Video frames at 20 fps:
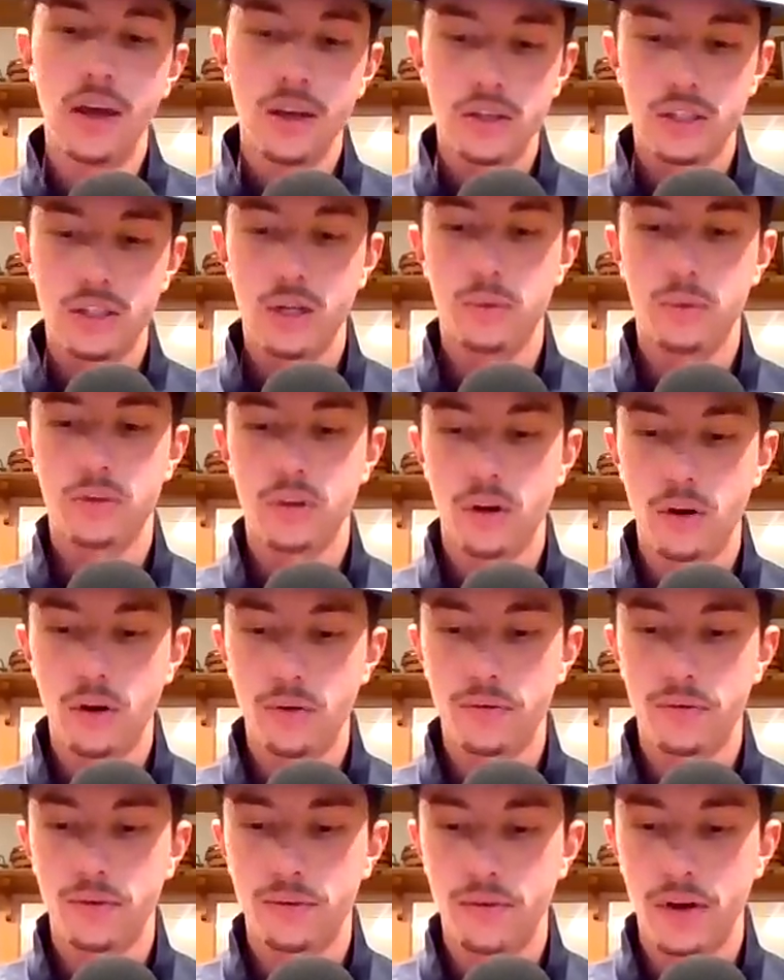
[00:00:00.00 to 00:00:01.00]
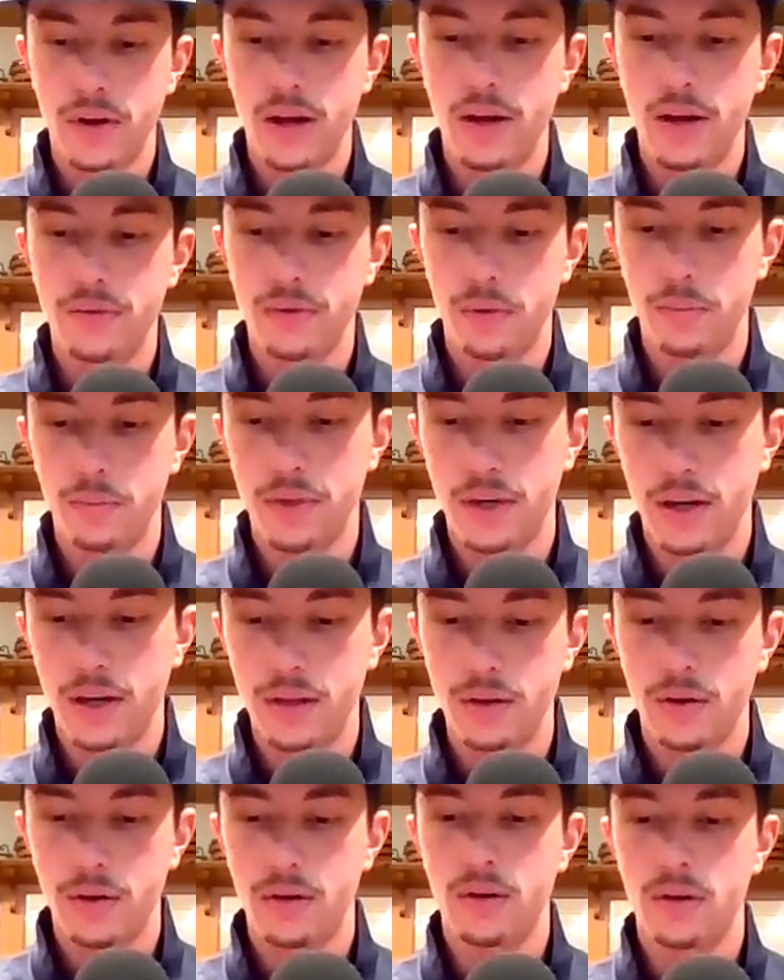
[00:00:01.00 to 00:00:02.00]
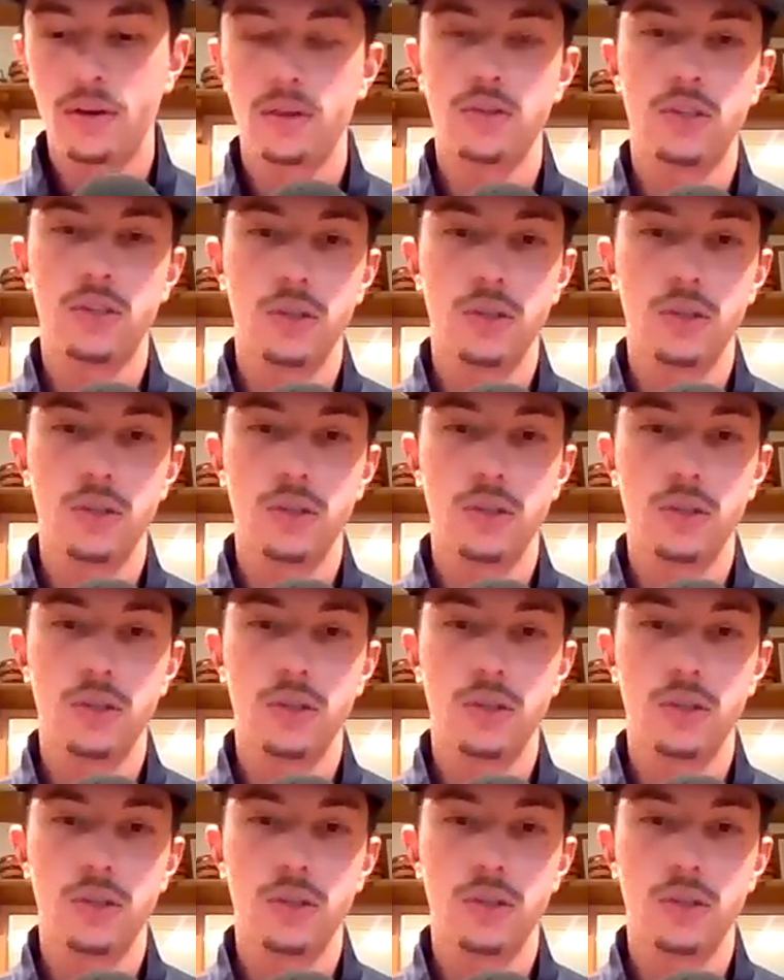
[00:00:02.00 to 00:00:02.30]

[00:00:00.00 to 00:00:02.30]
She was 0 for 5 from beyond the arc.